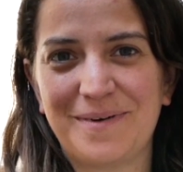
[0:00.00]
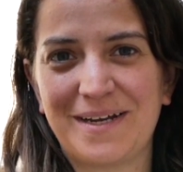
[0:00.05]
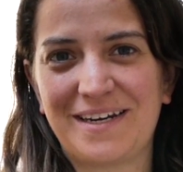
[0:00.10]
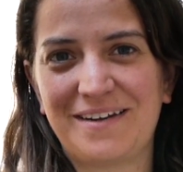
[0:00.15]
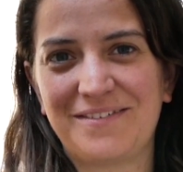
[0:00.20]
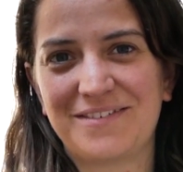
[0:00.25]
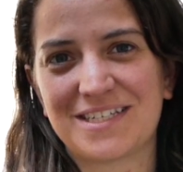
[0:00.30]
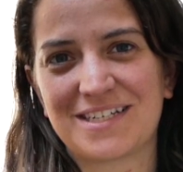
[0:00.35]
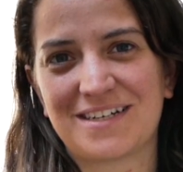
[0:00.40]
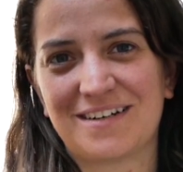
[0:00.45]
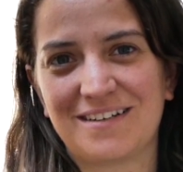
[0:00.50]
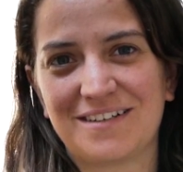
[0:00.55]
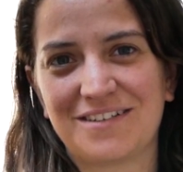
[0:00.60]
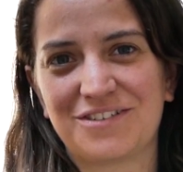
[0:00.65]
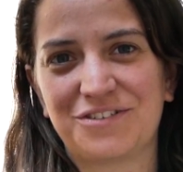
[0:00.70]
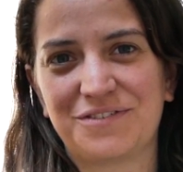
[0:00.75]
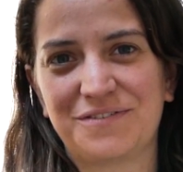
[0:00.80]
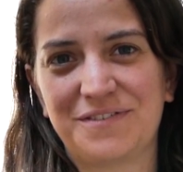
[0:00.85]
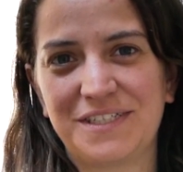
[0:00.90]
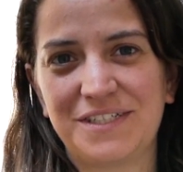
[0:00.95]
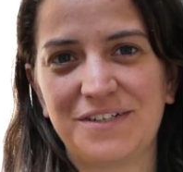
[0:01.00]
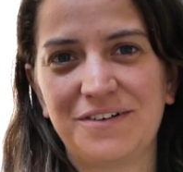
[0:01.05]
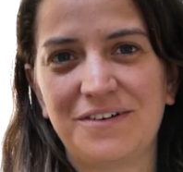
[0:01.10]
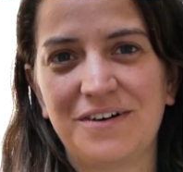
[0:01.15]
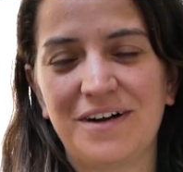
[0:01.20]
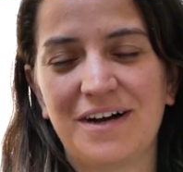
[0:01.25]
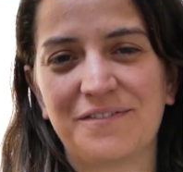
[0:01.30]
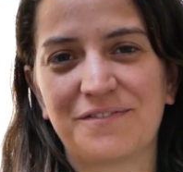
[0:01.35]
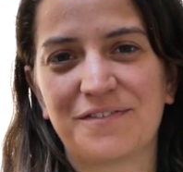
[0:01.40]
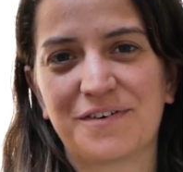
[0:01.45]
my name is Carla
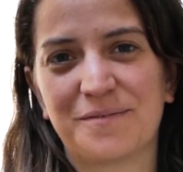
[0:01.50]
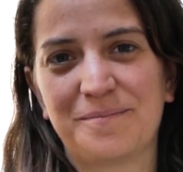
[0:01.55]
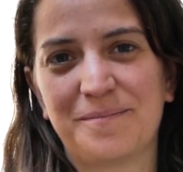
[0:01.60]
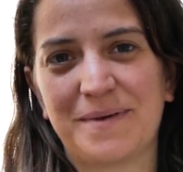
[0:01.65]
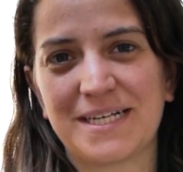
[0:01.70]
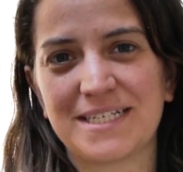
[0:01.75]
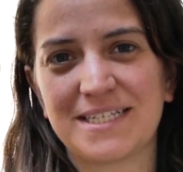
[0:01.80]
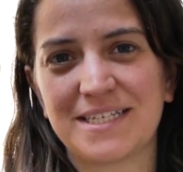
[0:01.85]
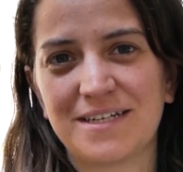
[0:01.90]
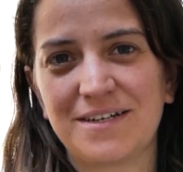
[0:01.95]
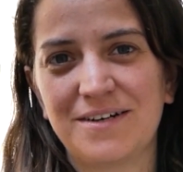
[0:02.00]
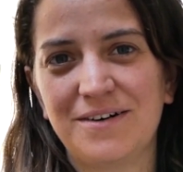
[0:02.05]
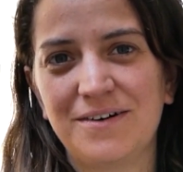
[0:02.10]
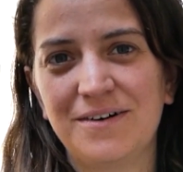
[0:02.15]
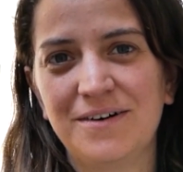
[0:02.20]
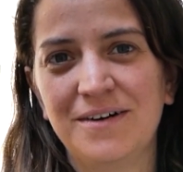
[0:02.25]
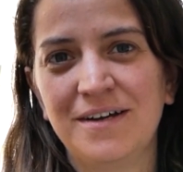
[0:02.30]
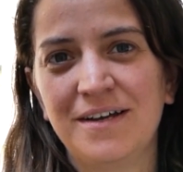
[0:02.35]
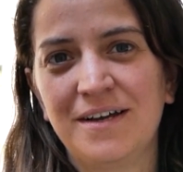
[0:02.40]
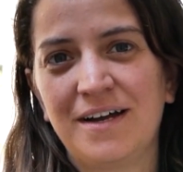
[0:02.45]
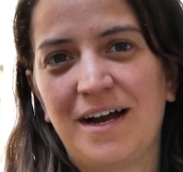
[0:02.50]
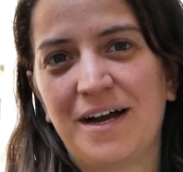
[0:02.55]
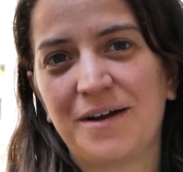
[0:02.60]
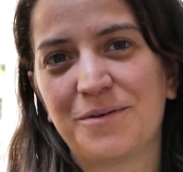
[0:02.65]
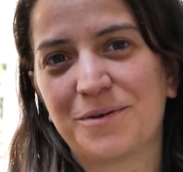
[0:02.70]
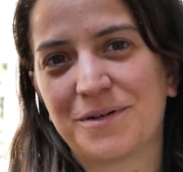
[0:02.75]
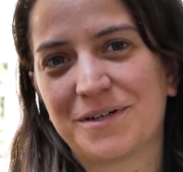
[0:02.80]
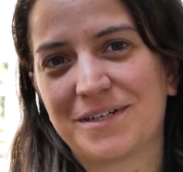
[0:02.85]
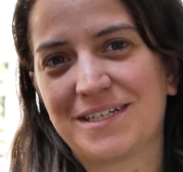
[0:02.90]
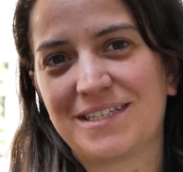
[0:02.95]
Trevino. I'm from Mexico. I
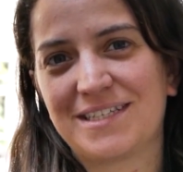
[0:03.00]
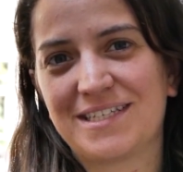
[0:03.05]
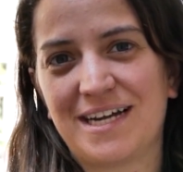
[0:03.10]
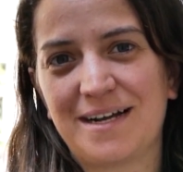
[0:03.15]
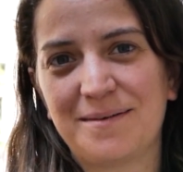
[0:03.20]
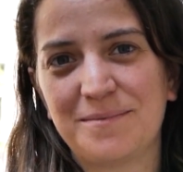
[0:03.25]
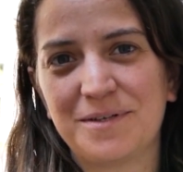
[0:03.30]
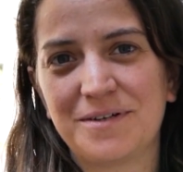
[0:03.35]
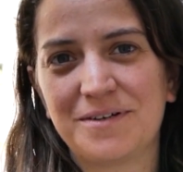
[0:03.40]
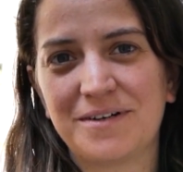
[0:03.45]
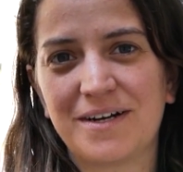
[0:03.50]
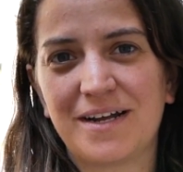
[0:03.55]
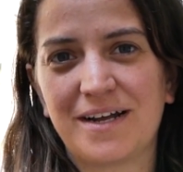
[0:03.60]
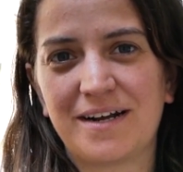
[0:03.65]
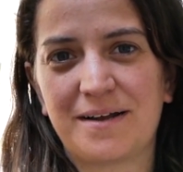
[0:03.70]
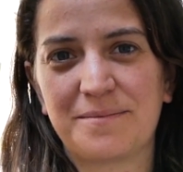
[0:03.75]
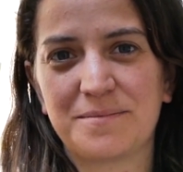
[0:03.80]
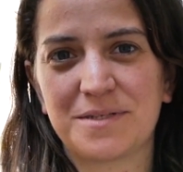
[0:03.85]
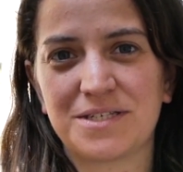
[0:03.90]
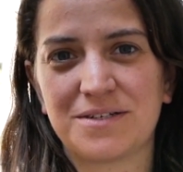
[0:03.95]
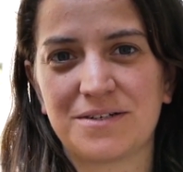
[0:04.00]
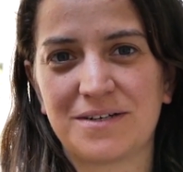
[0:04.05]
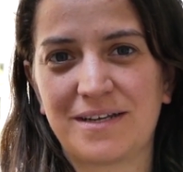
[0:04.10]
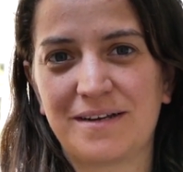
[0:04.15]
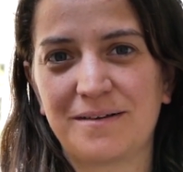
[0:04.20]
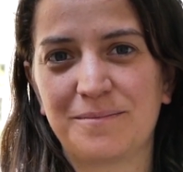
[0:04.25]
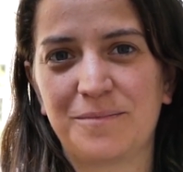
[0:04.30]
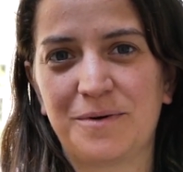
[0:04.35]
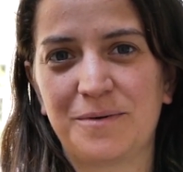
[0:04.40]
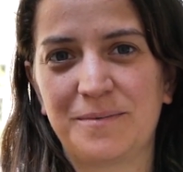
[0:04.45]
work at Daimler and I'm
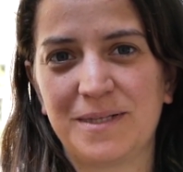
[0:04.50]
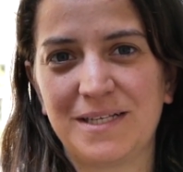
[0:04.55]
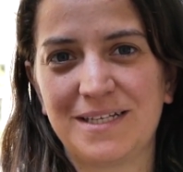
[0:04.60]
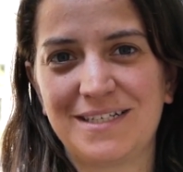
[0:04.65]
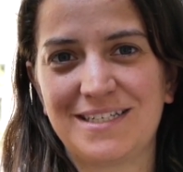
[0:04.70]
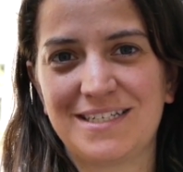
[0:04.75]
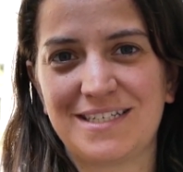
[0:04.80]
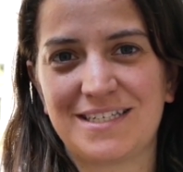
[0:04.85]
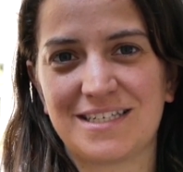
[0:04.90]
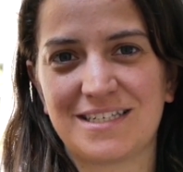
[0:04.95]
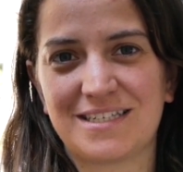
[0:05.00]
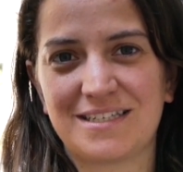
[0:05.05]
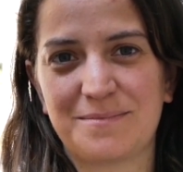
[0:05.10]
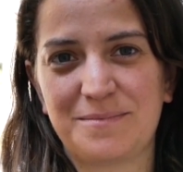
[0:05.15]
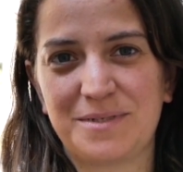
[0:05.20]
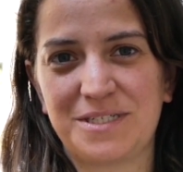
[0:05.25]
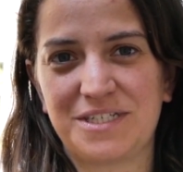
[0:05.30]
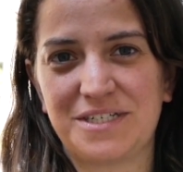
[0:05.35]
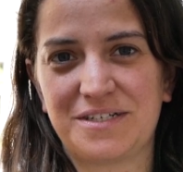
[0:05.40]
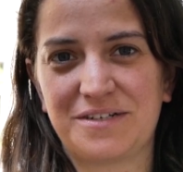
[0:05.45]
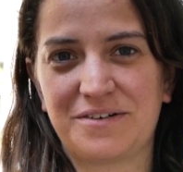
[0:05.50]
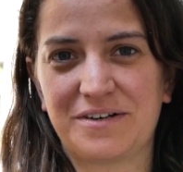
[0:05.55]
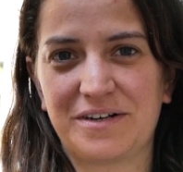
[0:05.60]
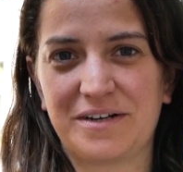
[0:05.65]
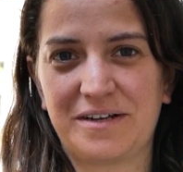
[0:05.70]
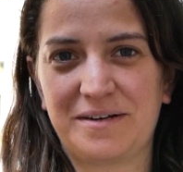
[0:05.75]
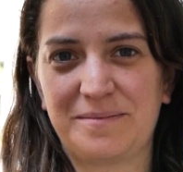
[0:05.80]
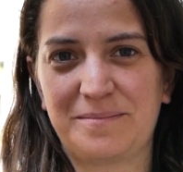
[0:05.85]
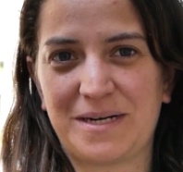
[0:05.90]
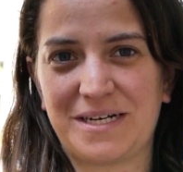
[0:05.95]
studying Mobility System
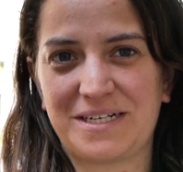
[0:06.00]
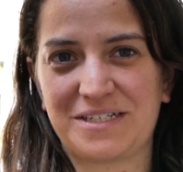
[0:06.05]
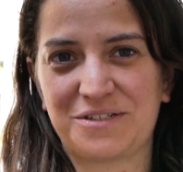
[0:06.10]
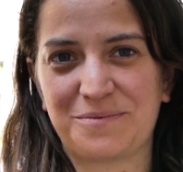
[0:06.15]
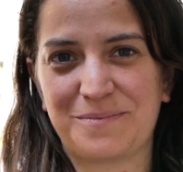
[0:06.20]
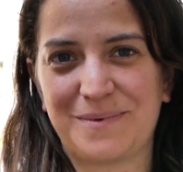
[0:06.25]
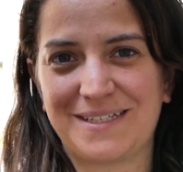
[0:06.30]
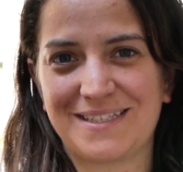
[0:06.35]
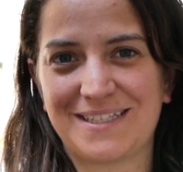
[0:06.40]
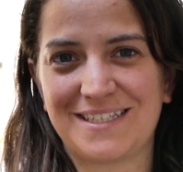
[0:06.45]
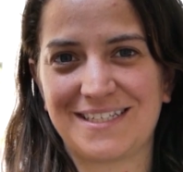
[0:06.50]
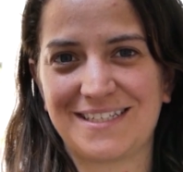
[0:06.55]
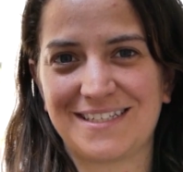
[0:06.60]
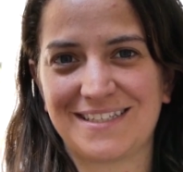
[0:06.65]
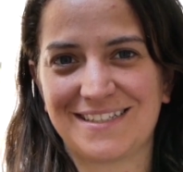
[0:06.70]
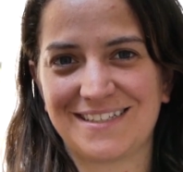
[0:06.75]
Engineering and Management.